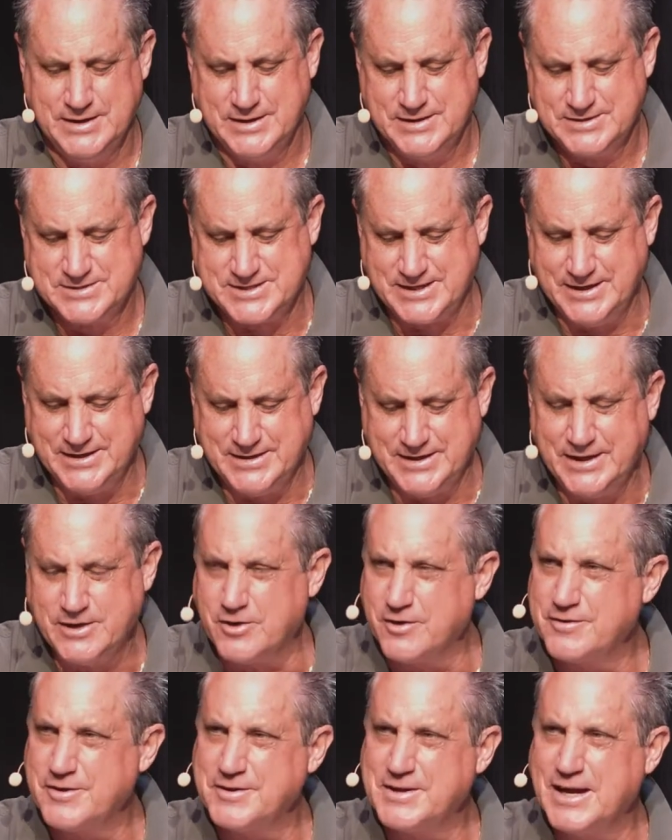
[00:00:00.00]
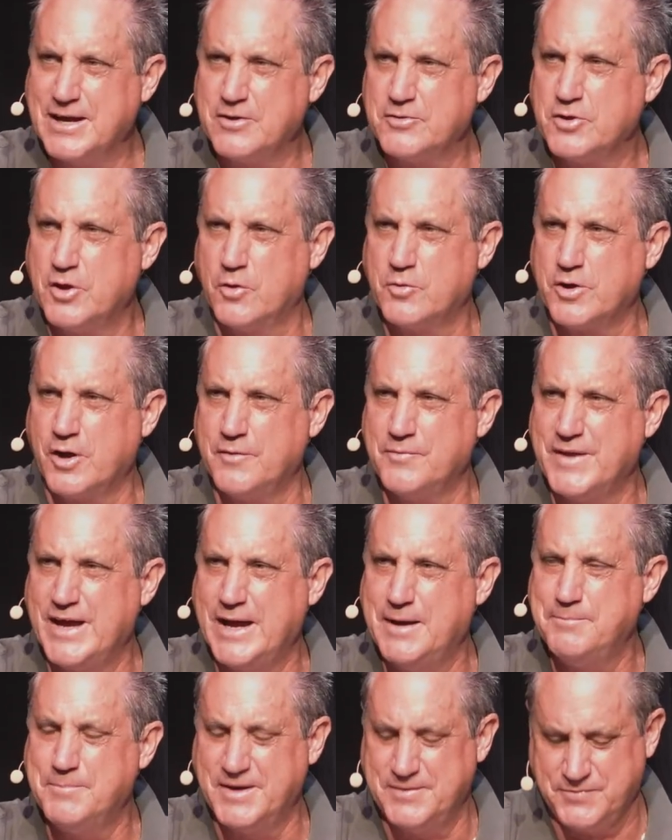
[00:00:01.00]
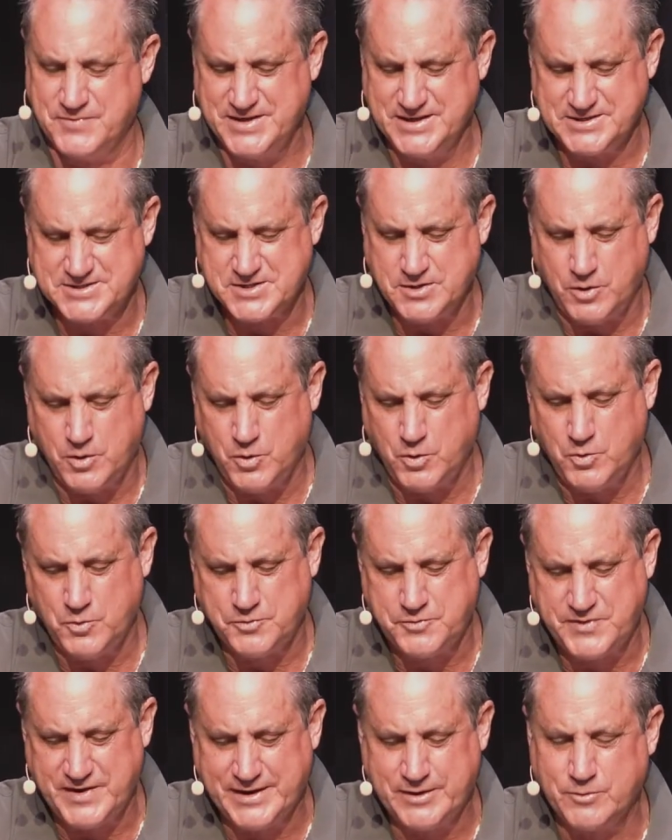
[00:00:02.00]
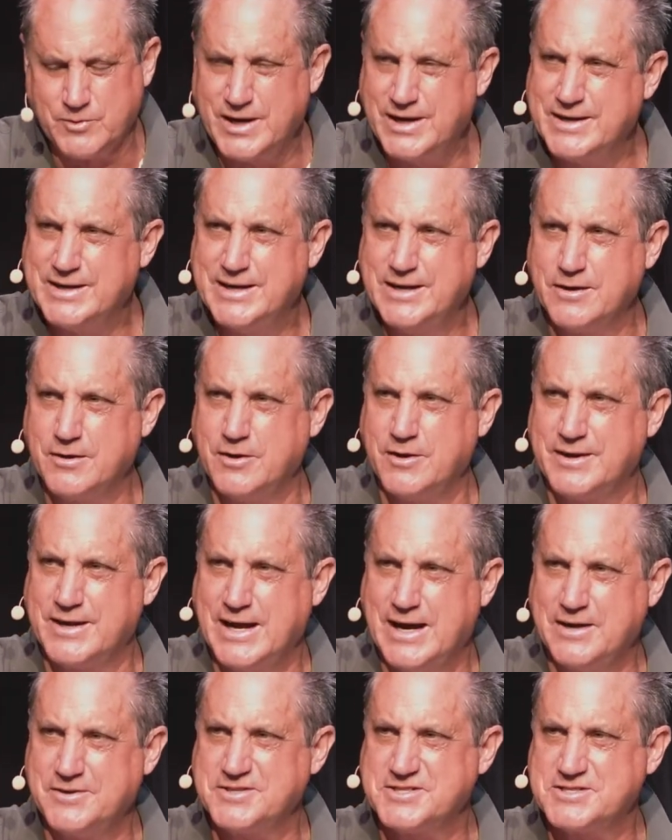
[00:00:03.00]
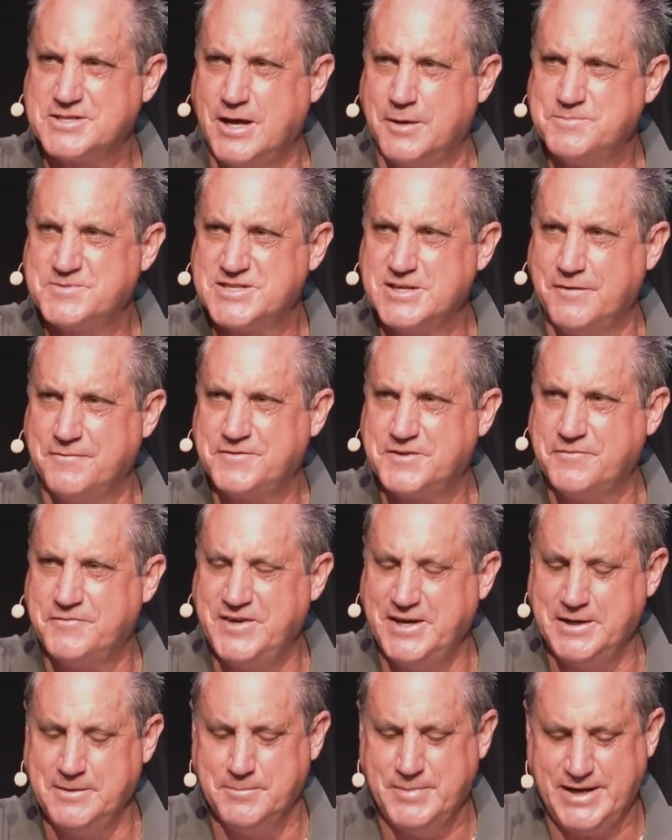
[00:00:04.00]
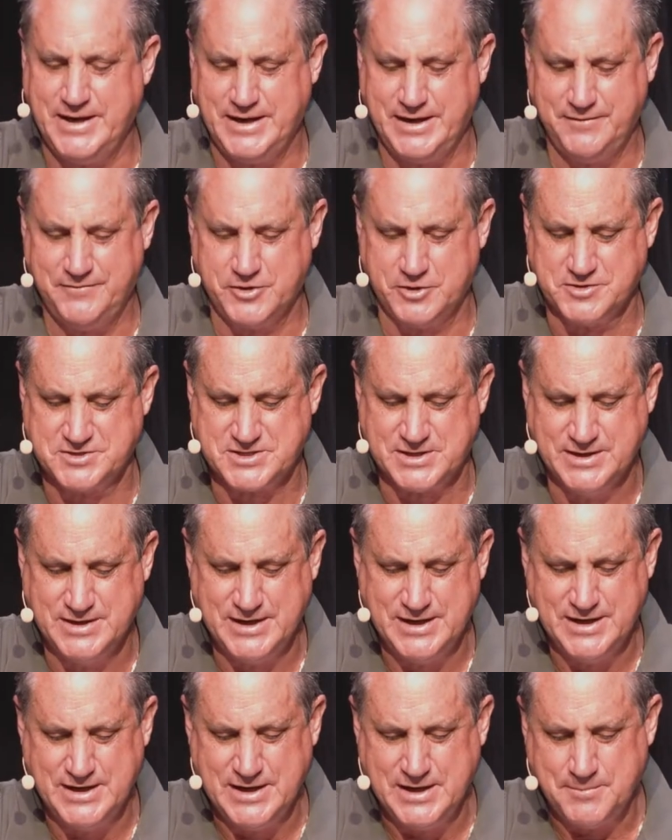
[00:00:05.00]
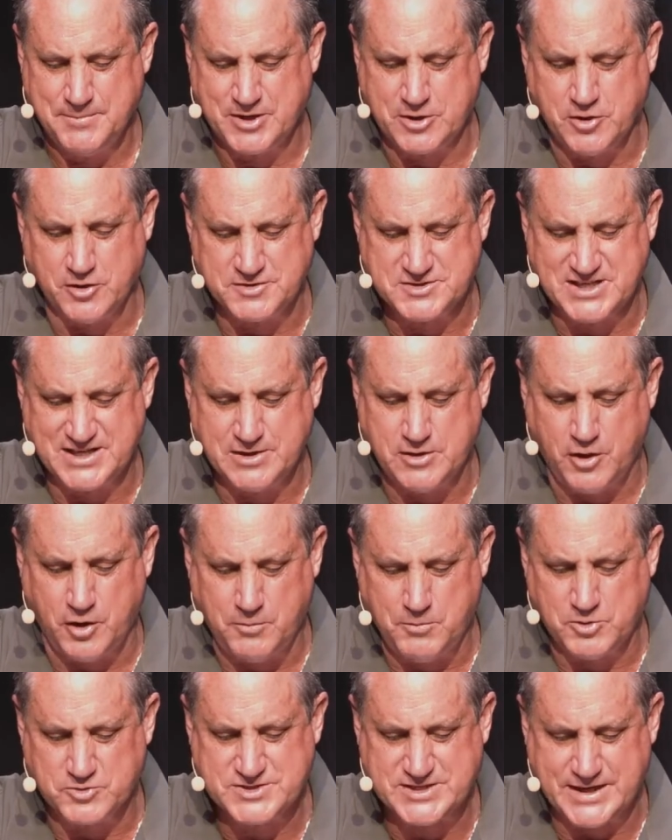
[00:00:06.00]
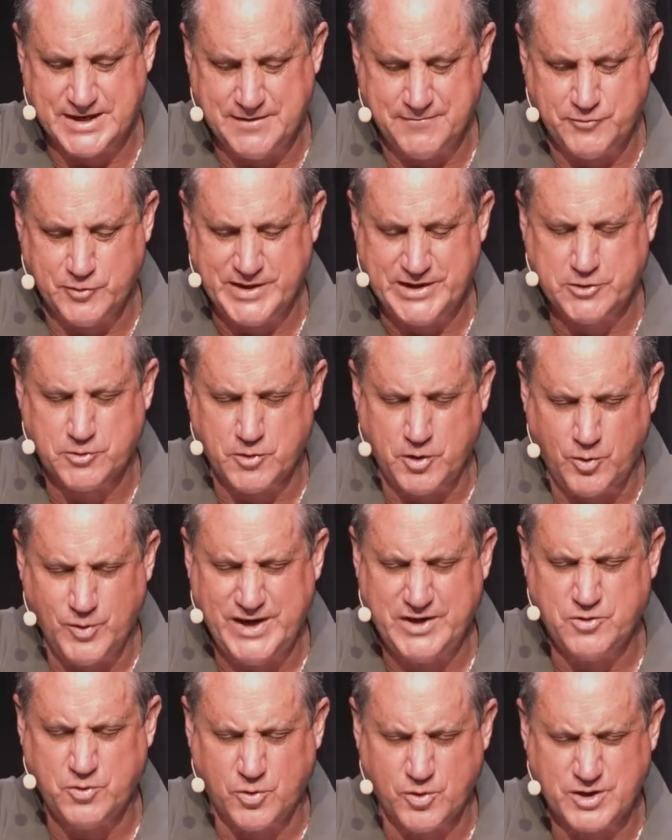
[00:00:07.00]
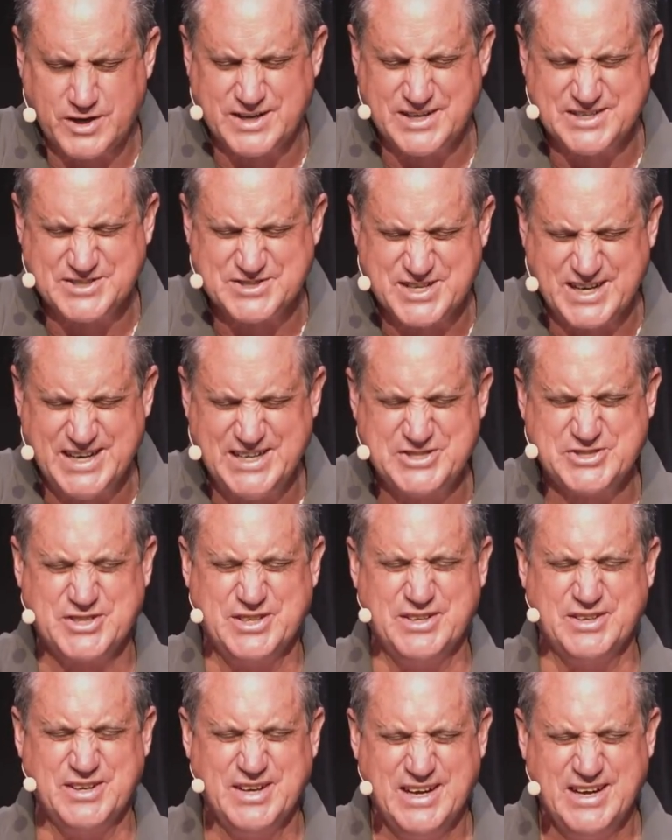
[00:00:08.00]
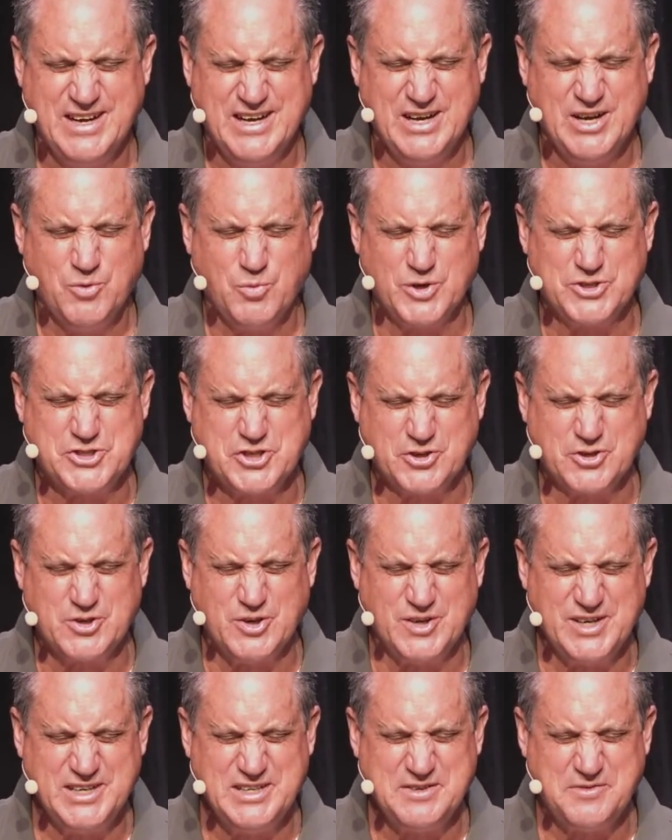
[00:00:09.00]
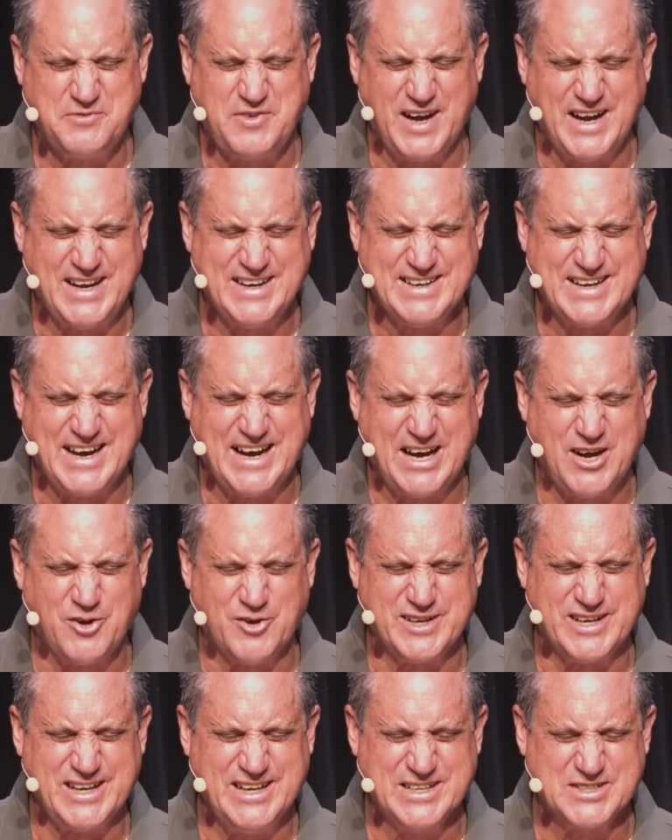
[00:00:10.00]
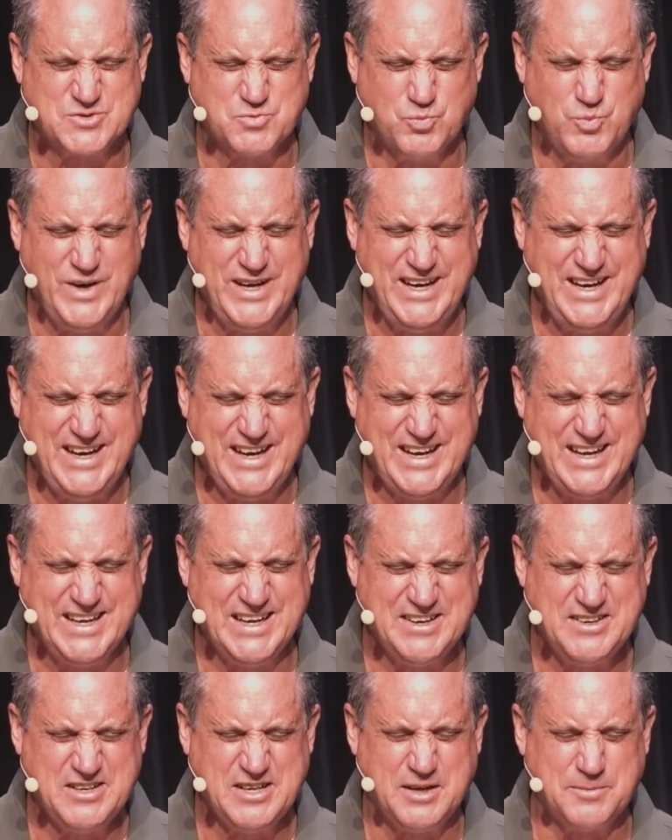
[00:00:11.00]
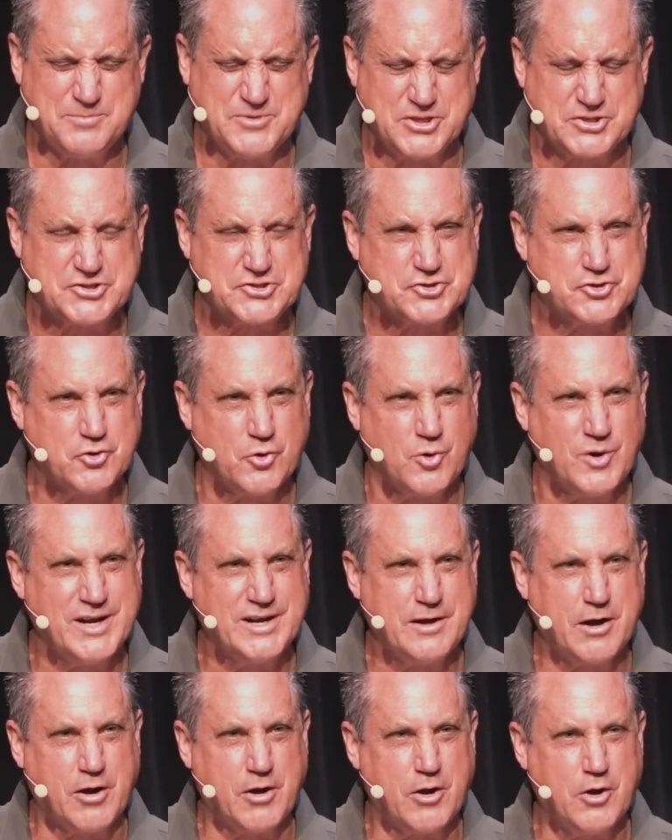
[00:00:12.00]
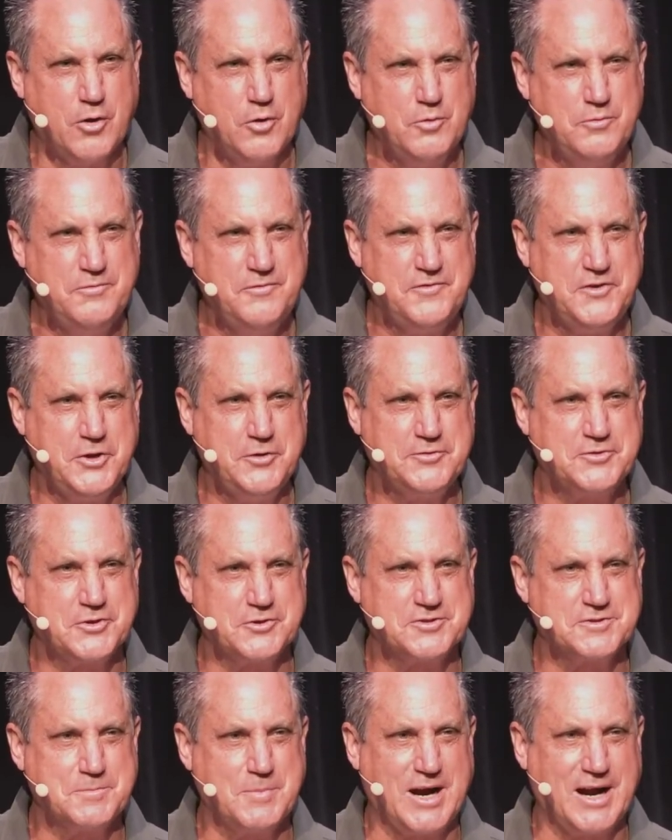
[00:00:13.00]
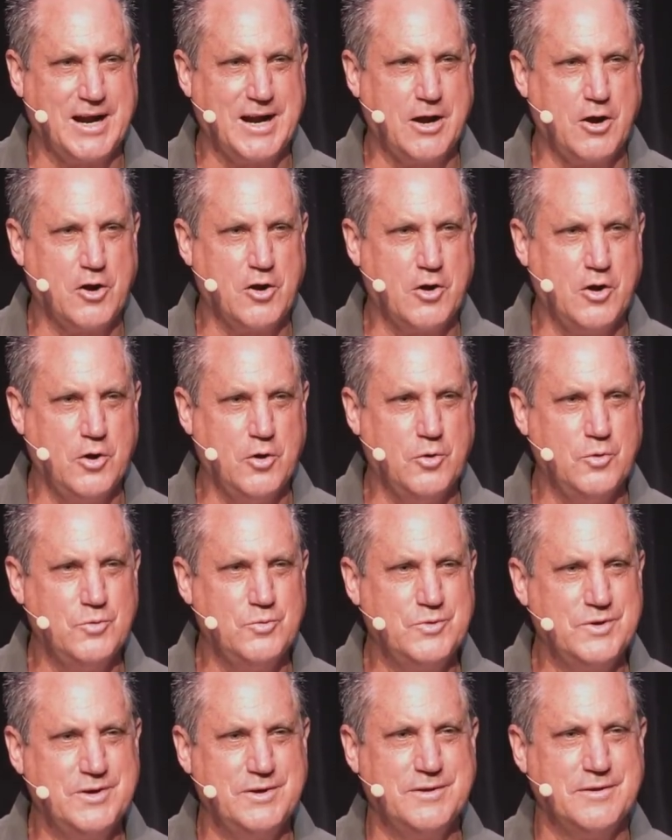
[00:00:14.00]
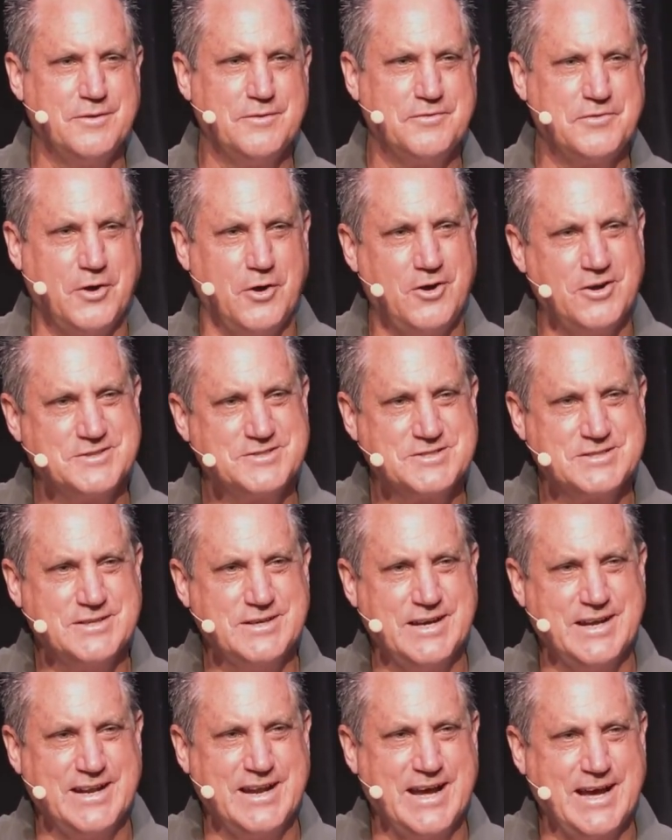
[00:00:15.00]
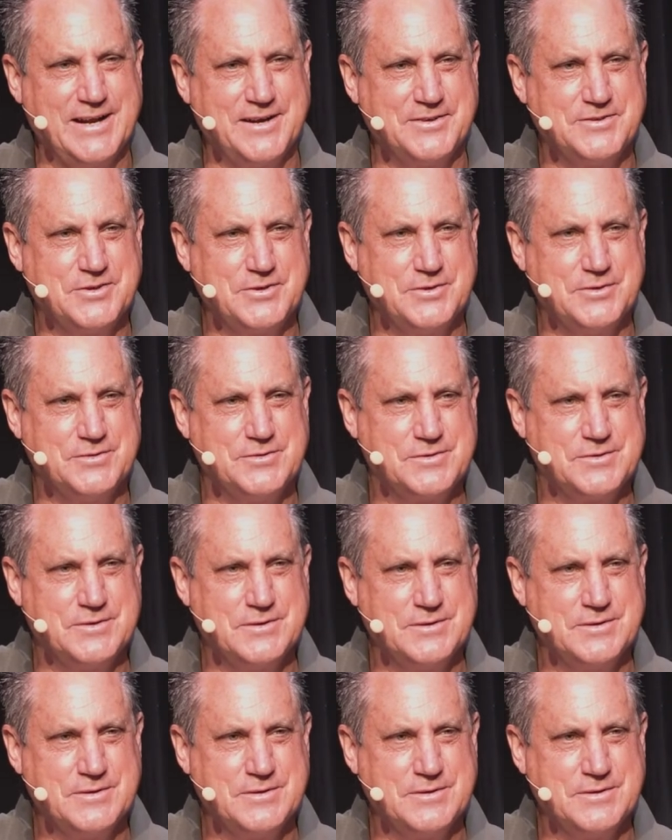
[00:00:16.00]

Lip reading: CD or the download on that. But this whole thing right here on how to stop self-defeating behaviors, because in almost every growing organization, what you're going to find out is we end up destroying our own futures by our own thoughts and attitudes.